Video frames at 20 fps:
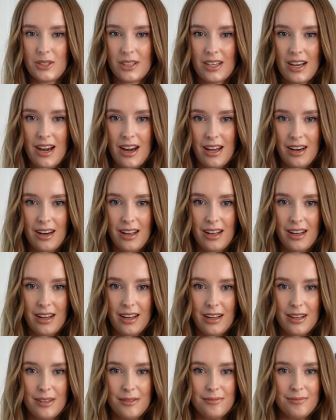the
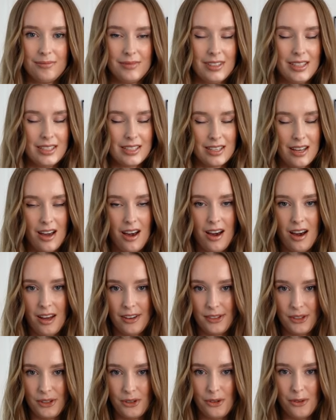color is a
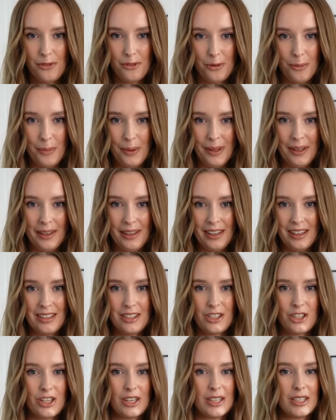hard no for me.
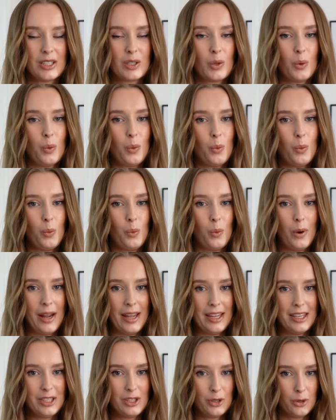It's just
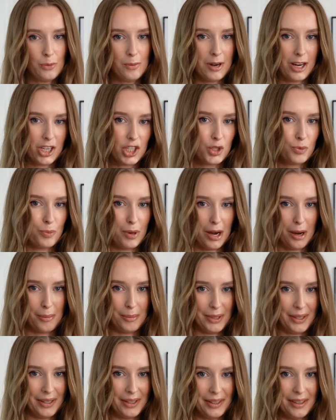way too much
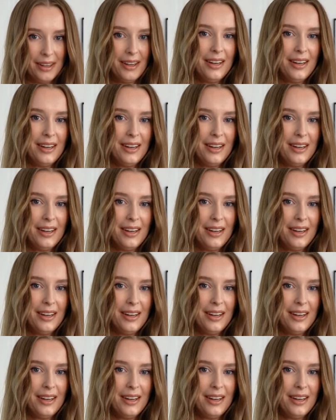Barbie.